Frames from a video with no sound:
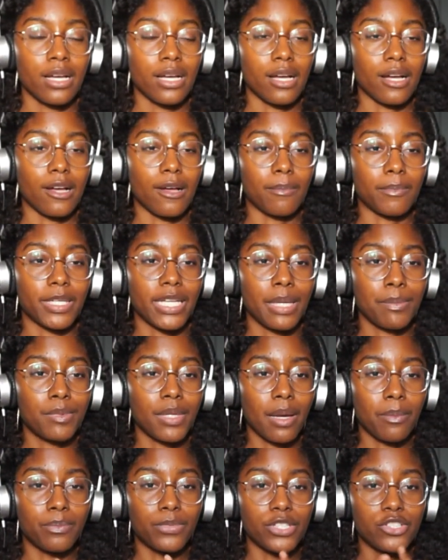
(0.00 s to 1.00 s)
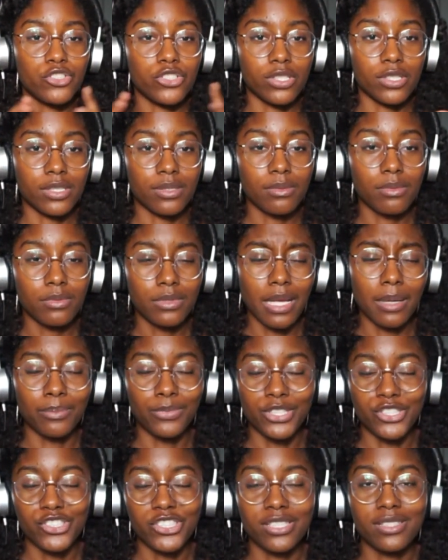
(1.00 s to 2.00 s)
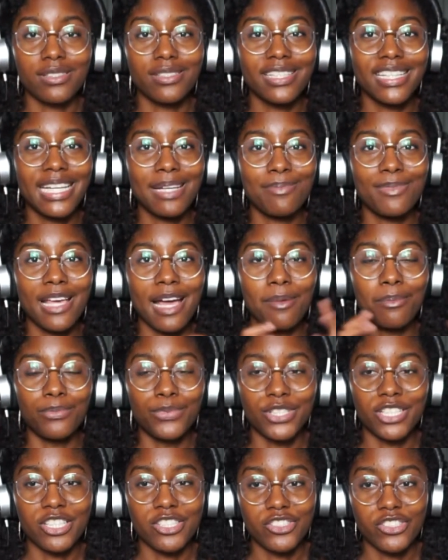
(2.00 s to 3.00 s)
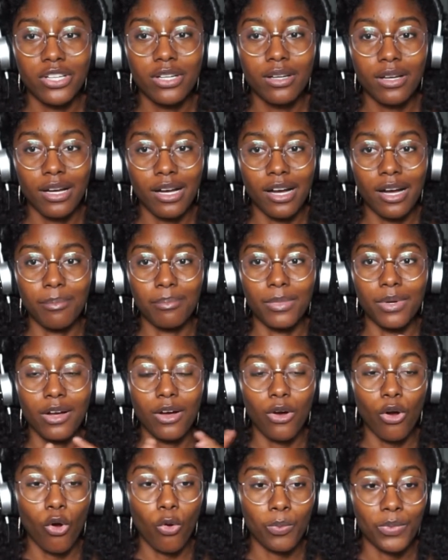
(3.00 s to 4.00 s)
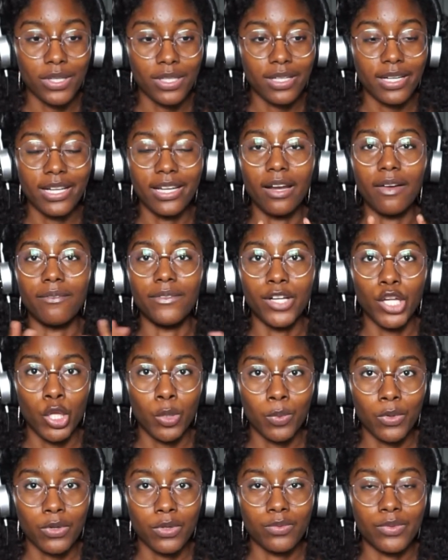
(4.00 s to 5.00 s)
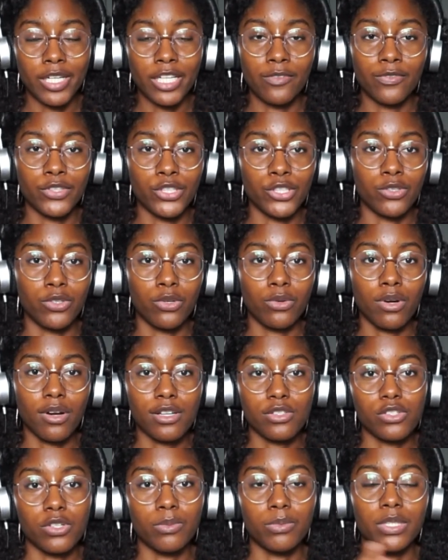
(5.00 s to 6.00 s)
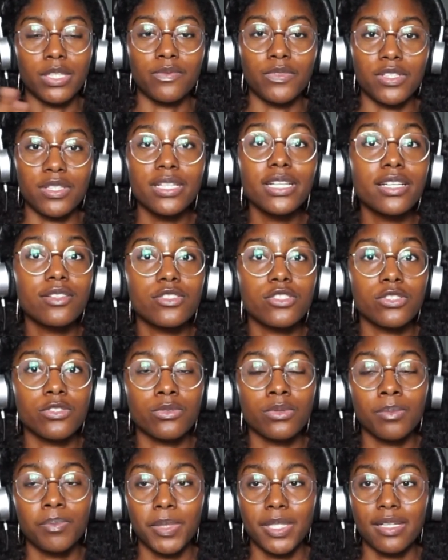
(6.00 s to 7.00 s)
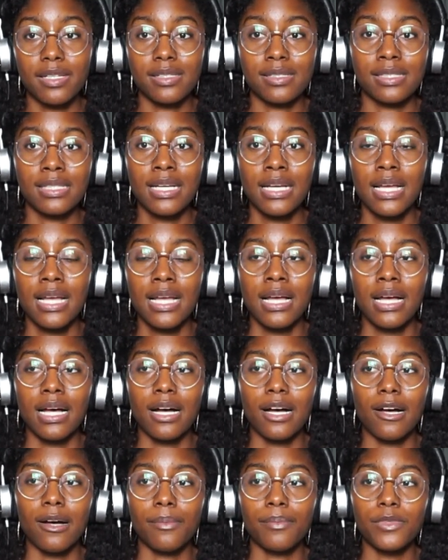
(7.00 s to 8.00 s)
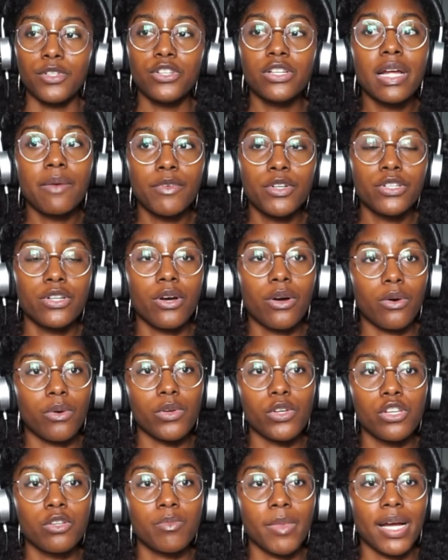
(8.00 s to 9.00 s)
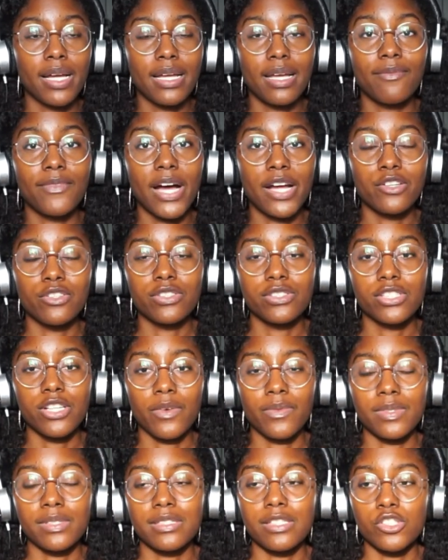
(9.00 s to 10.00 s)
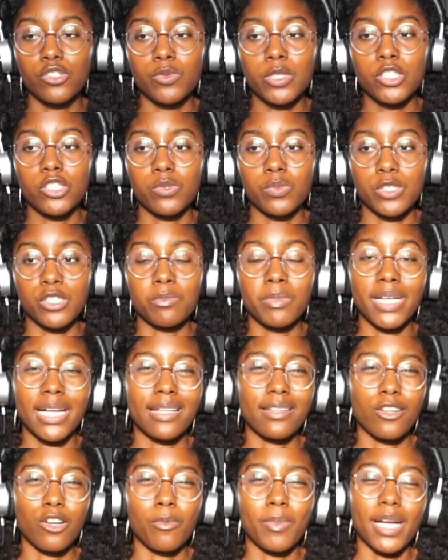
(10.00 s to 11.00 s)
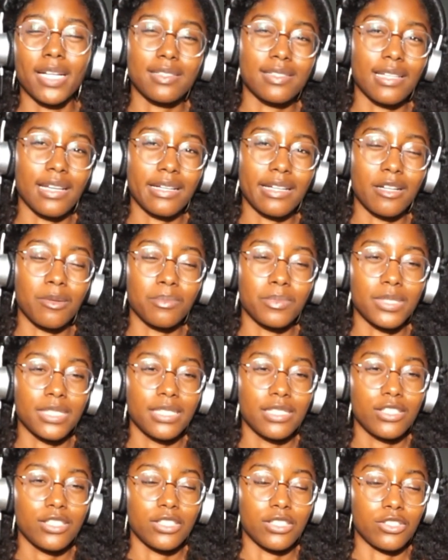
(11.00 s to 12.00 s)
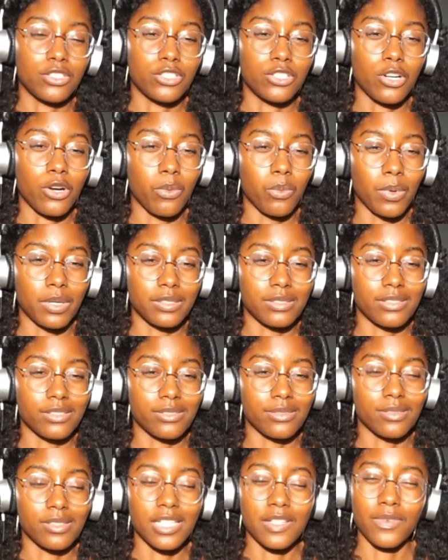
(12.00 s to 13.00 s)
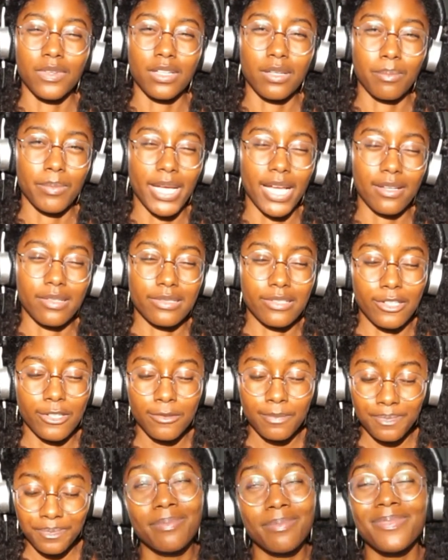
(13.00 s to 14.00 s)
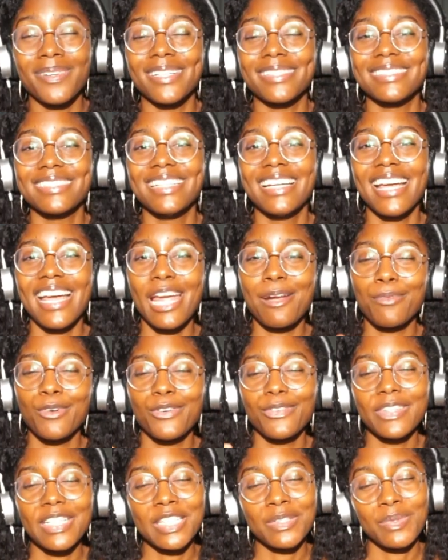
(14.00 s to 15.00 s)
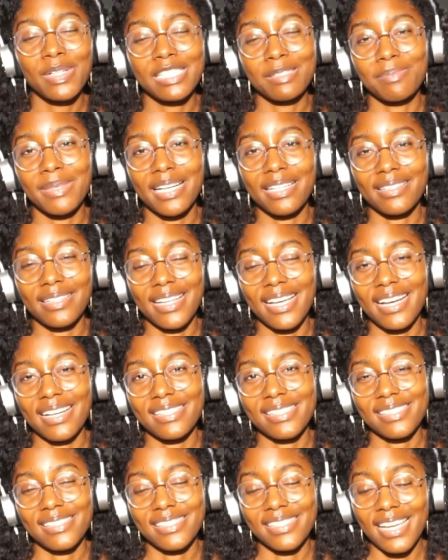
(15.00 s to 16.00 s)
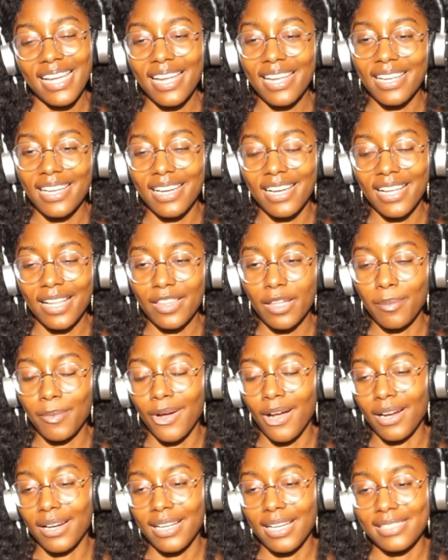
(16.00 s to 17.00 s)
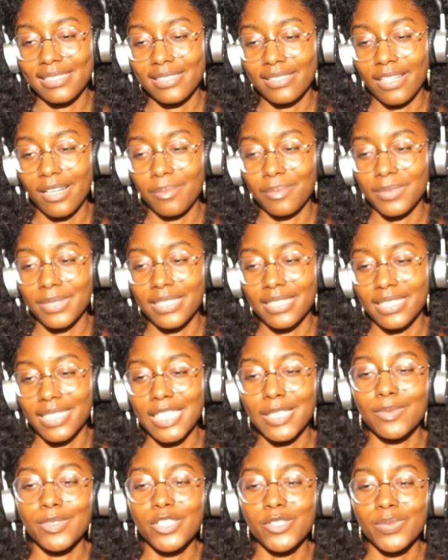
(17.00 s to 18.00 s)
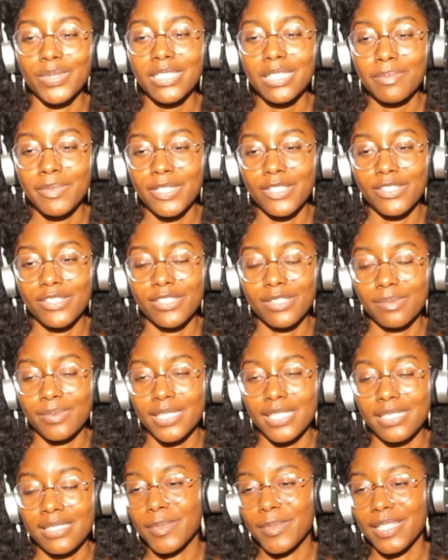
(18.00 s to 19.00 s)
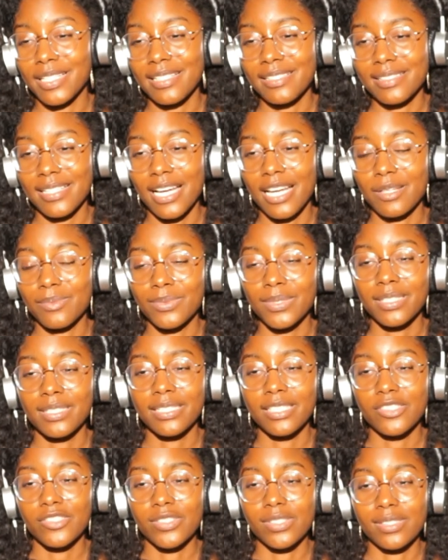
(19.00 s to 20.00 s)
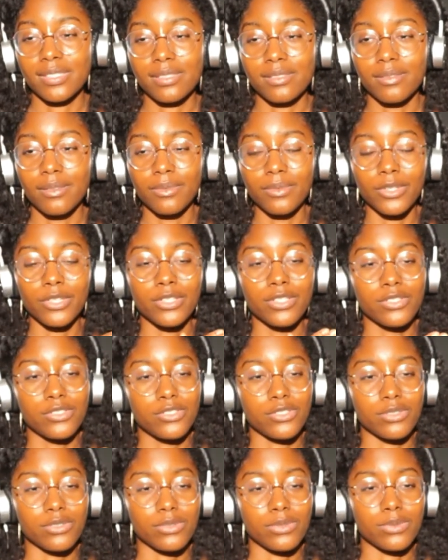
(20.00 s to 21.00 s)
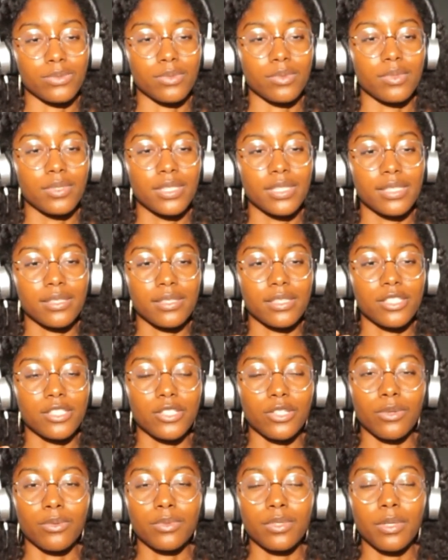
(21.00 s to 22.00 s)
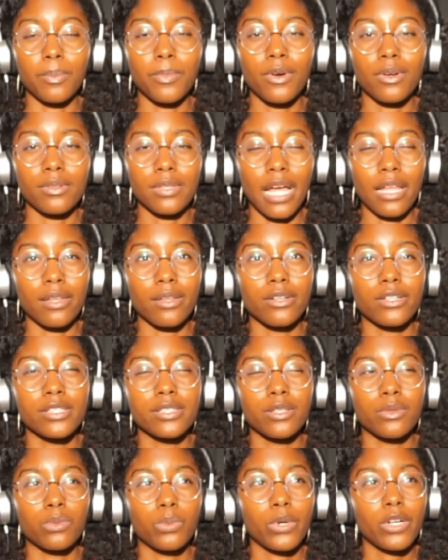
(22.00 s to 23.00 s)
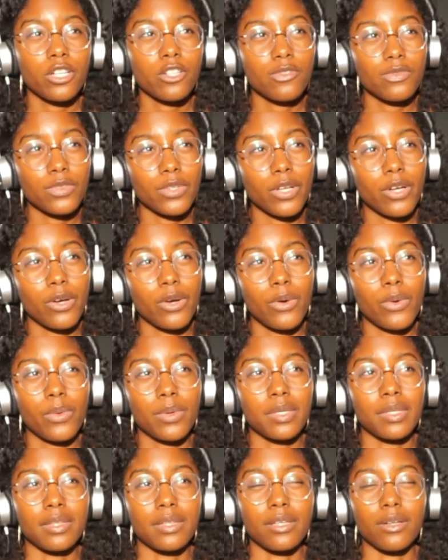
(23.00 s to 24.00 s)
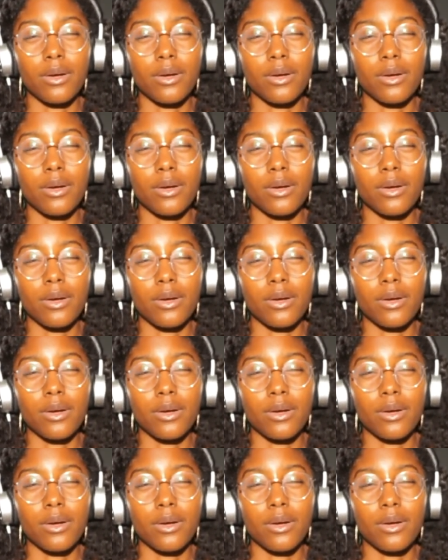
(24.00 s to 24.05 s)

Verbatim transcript: Um, keep that bridge in, that bridge in, keep that bridge um, open and available and ready for you to cross over if you need to, because um, you never know. You might find yourself in a situation where you might have to go back to that company, and you don't want to leave on a bad note. But April fifth was my last day at the podcasting company, and it was really bittersweet because I had really just learned to, you know, the I learned the workflow and the